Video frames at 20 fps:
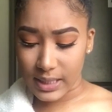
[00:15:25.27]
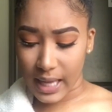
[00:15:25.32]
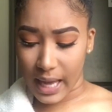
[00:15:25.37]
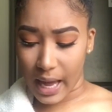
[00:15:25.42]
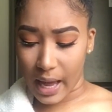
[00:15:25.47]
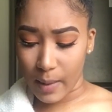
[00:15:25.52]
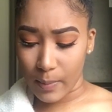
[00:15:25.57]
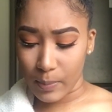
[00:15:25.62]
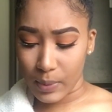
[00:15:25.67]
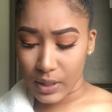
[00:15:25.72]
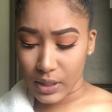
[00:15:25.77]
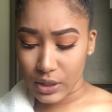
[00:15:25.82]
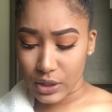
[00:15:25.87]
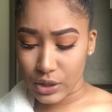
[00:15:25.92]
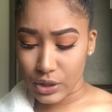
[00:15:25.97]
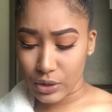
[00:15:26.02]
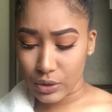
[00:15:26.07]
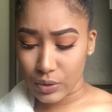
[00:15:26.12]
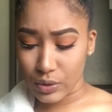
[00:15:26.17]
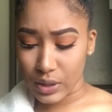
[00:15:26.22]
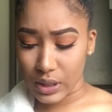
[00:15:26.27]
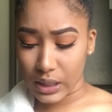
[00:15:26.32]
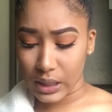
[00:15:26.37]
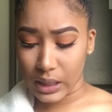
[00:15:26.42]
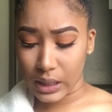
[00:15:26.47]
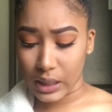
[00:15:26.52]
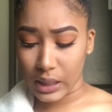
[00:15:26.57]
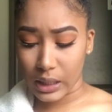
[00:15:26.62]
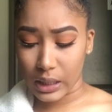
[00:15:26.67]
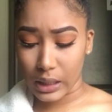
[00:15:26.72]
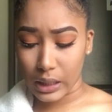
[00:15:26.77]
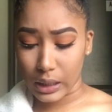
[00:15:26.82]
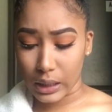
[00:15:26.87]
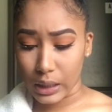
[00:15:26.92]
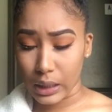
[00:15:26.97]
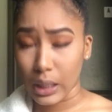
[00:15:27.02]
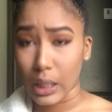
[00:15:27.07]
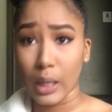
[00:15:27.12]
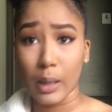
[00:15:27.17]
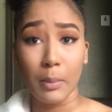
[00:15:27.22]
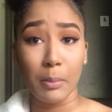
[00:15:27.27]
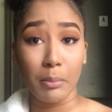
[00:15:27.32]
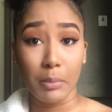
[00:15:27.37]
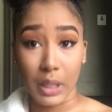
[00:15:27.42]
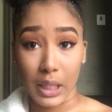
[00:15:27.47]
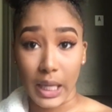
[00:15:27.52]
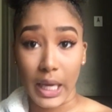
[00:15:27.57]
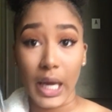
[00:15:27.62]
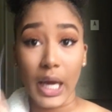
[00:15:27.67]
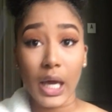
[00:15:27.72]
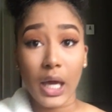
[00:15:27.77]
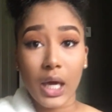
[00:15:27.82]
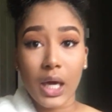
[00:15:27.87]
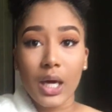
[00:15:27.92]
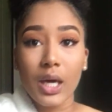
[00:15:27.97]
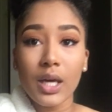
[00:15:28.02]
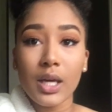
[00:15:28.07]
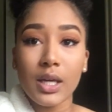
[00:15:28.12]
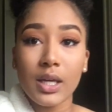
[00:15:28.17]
eye pencil in black.